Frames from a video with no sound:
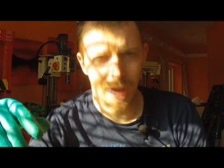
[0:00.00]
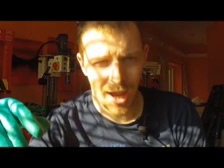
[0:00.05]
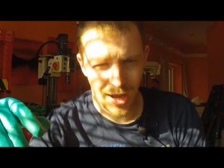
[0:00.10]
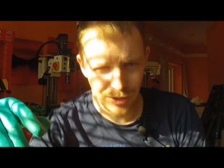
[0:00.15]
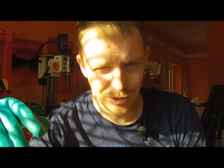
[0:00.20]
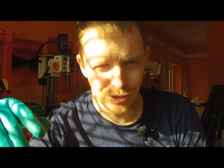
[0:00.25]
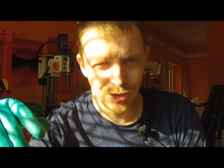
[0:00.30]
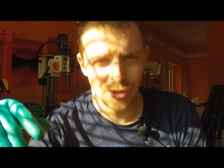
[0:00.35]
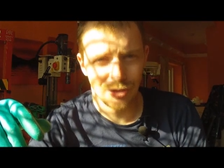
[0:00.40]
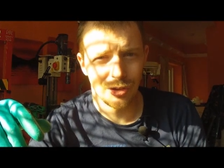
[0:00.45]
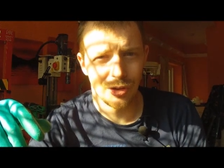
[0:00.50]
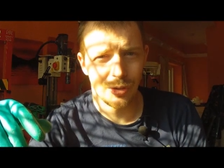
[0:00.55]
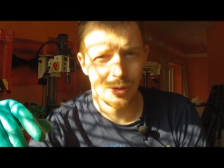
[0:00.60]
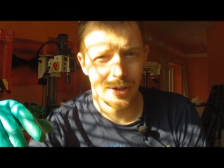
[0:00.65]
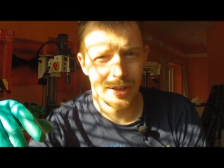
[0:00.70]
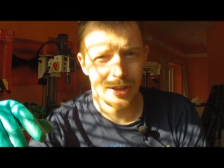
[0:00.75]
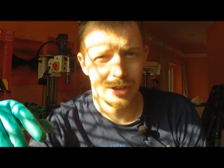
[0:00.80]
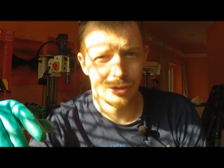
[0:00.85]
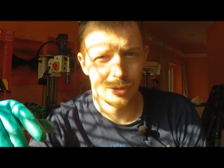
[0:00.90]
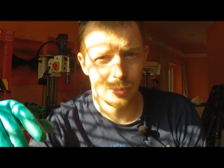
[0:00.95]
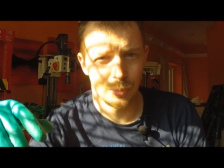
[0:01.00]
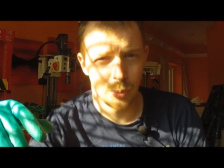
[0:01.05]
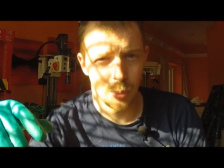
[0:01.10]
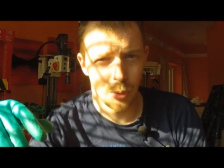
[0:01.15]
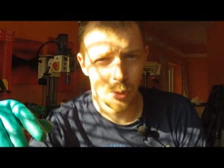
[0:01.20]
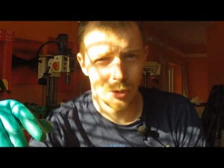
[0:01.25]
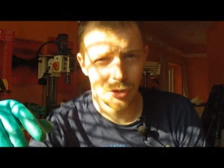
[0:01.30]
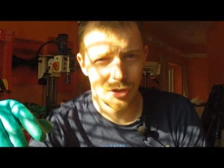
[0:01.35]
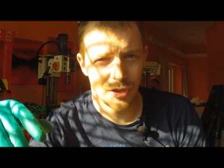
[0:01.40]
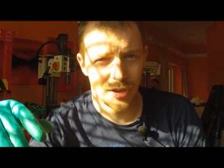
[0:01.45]
add your 2 litres of
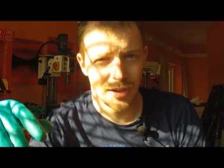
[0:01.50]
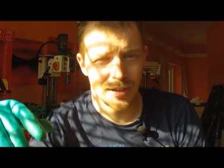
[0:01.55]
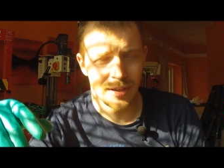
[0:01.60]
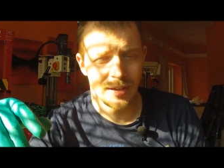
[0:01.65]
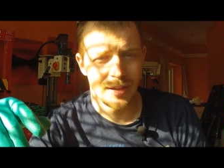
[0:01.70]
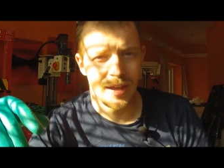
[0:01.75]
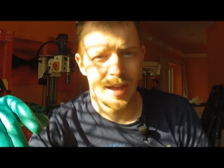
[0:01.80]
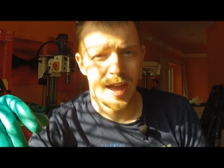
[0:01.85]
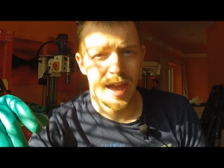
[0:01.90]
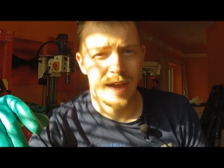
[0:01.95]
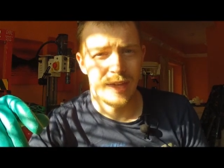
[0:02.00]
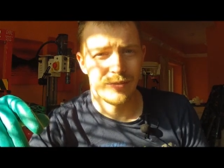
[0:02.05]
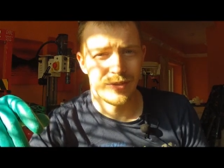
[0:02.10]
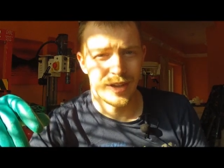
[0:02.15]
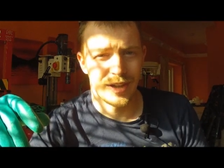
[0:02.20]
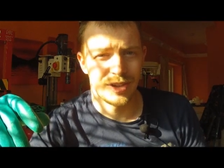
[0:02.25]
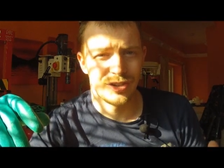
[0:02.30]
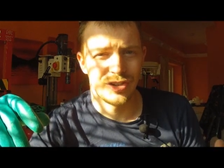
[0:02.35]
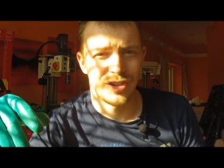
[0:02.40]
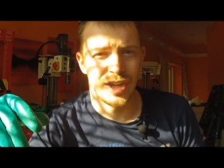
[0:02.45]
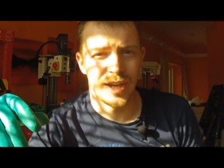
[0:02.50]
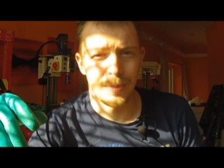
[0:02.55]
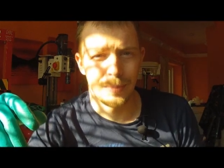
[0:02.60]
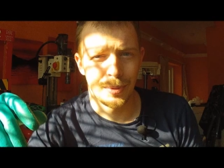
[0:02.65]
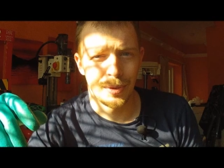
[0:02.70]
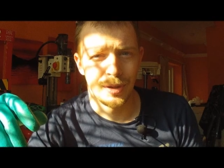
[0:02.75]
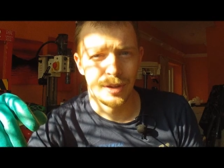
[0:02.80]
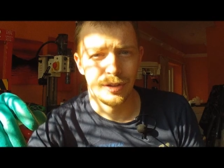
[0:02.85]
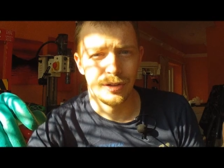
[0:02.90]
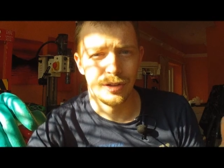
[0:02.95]
water and then
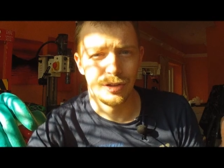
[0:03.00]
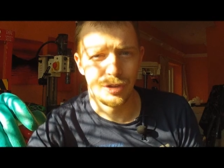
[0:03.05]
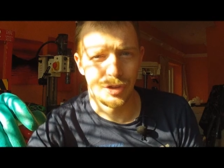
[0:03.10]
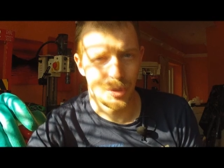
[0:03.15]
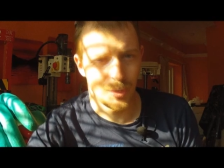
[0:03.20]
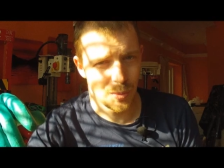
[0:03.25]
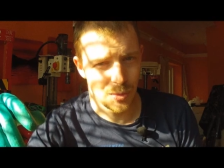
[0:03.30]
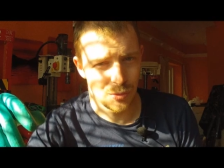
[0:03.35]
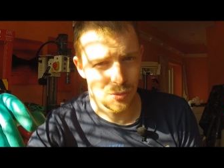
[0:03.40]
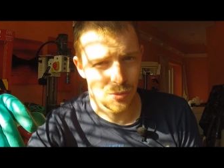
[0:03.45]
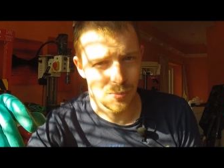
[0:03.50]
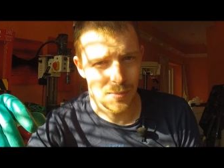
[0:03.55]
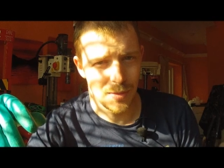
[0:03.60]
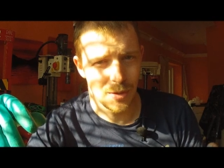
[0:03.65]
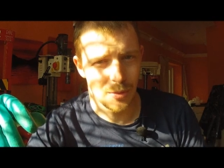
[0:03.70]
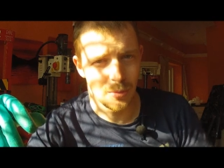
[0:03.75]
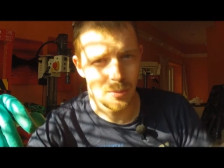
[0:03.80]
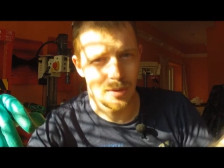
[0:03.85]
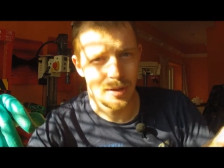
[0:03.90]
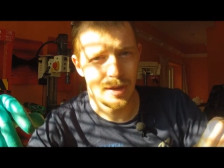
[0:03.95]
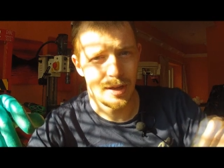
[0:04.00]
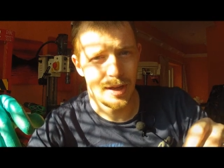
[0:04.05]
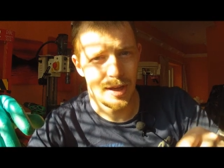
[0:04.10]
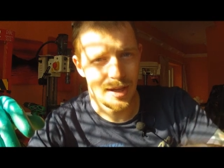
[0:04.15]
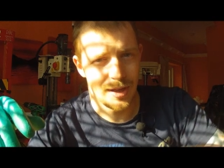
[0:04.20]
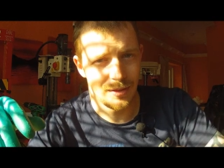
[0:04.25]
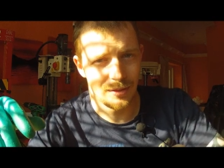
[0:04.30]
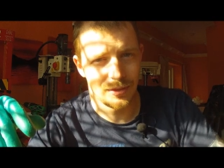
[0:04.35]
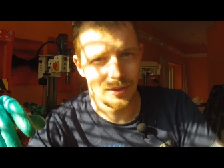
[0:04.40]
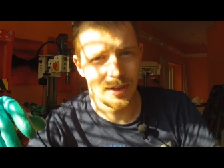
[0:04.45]
tip the 200 ml
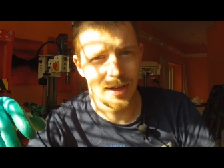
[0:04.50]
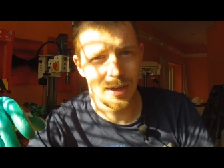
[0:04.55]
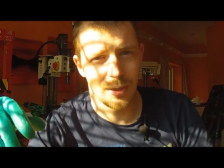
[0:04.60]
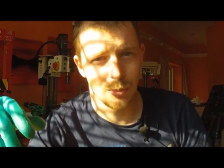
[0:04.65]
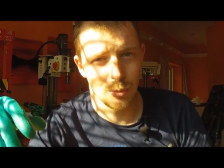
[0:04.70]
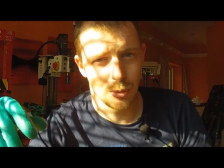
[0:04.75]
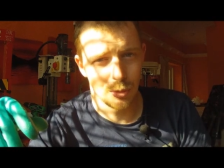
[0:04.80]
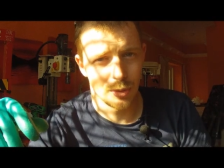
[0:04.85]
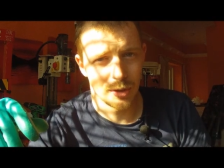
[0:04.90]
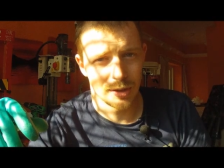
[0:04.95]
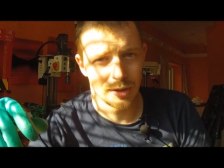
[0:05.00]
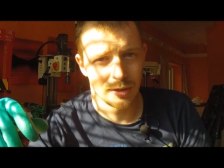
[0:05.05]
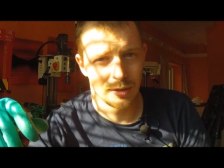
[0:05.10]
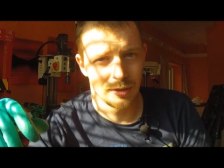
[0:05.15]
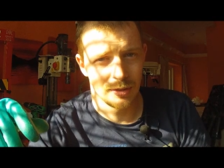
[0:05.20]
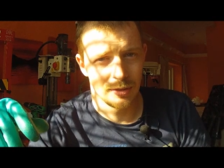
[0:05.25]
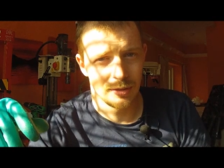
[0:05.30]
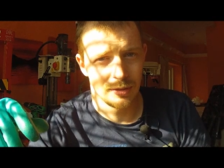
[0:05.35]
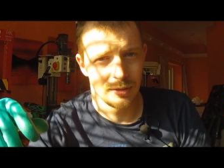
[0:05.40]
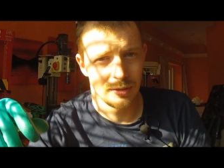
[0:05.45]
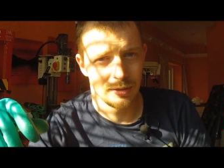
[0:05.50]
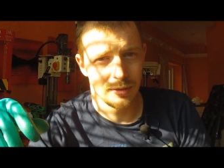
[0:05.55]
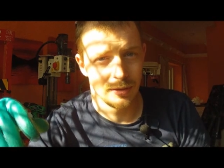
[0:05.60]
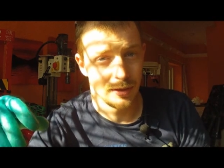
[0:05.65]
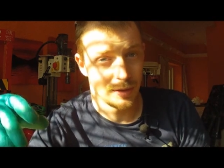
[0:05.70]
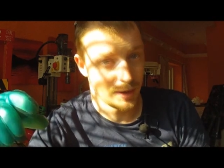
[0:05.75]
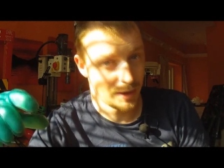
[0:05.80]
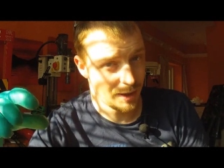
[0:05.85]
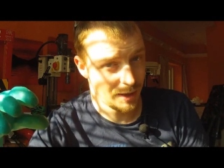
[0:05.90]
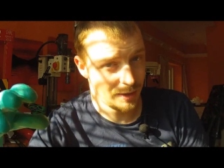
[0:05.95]
into that water.
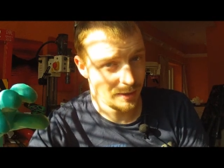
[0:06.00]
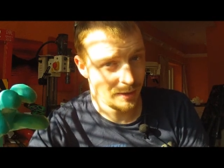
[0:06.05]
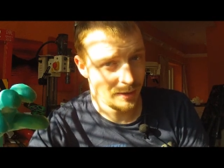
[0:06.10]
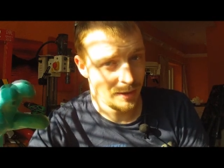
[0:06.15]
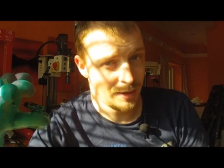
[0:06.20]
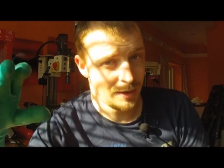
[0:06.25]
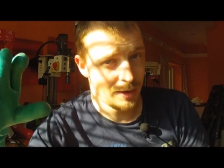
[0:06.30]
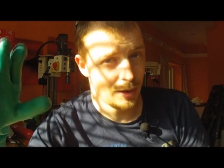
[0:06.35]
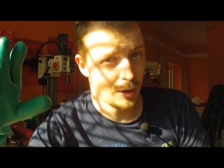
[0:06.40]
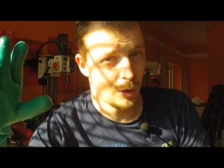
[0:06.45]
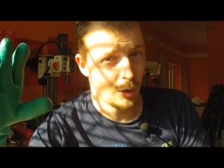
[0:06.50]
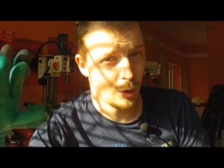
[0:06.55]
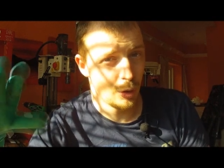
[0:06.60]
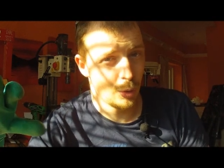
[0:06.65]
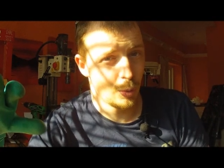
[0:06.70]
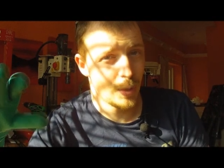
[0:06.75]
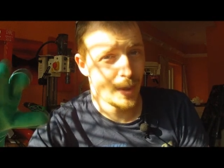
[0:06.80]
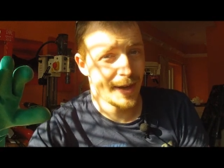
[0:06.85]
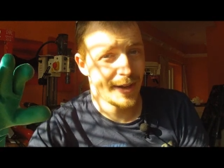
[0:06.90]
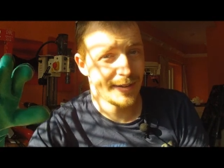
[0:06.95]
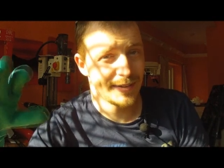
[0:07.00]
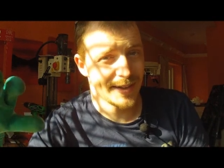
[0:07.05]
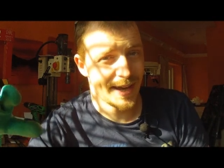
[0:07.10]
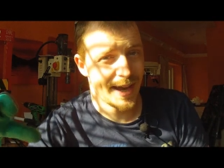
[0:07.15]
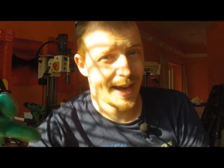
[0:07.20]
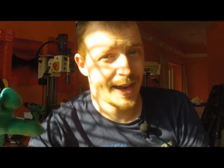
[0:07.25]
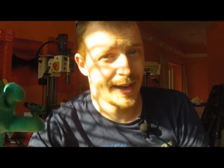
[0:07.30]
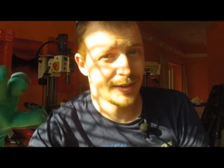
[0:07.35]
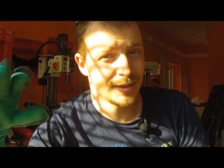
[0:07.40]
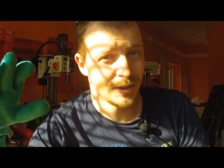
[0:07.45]
Okay? Always
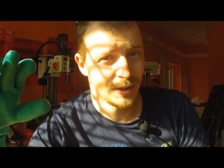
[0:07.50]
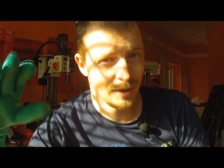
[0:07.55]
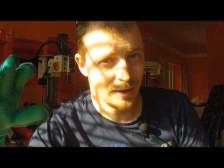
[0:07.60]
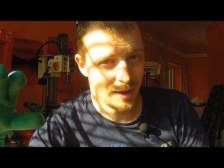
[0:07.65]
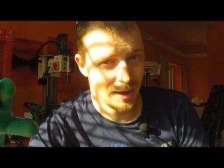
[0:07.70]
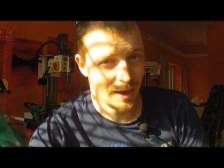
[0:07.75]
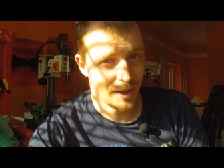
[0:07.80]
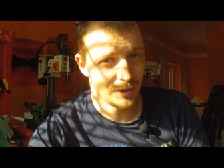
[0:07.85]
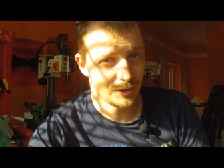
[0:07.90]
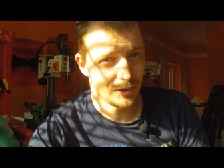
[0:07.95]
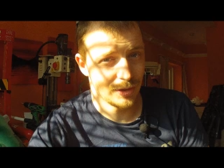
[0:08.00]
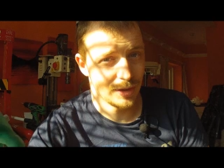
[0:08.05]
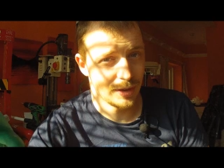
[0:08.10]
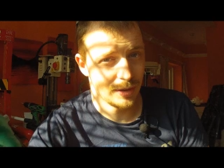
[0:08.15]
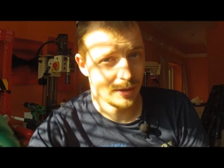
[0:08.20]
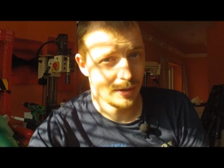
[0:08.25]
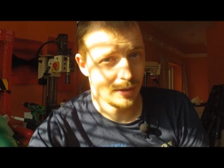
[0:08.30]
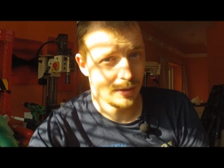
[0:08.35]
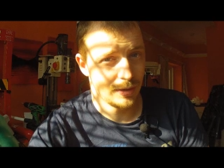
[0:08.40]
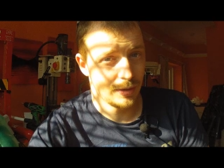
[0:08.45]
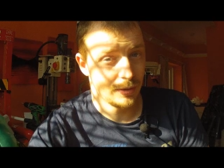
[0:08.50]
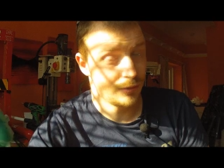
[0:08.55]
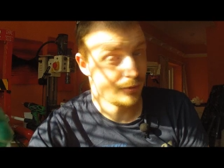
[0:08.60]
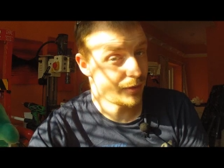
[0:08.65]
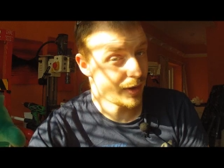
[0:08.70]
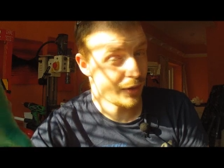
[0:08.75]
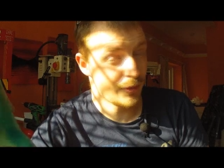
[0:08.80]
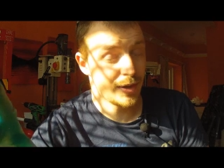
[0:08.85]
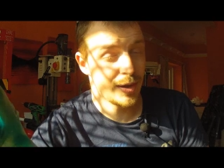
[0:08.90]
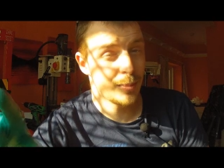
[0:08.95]
add acid.
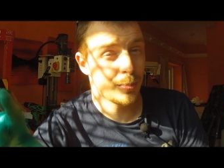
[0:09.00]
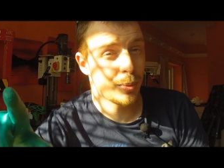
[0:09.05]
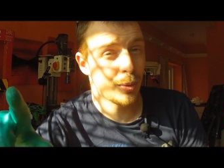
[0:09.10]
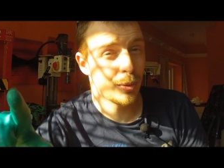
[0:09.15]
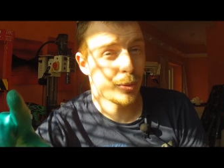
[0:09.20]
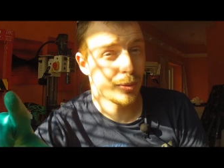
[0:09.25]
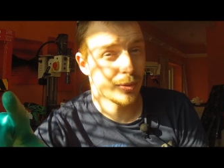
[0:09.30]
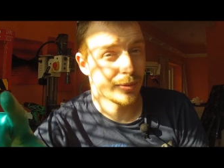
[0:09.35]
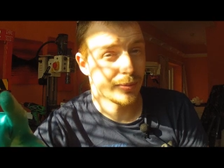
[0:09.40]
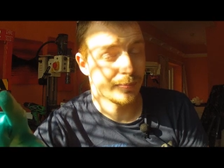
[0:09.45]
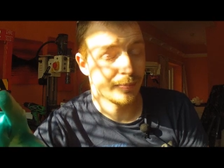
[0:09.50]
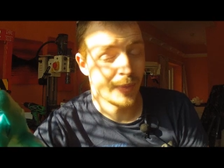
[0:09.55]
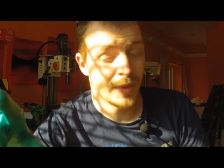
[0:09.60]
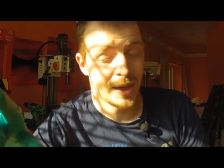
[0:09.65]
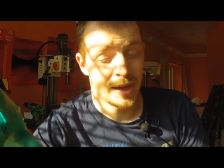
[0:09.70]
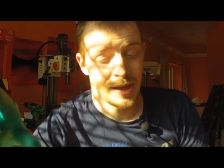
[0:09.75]
Very important.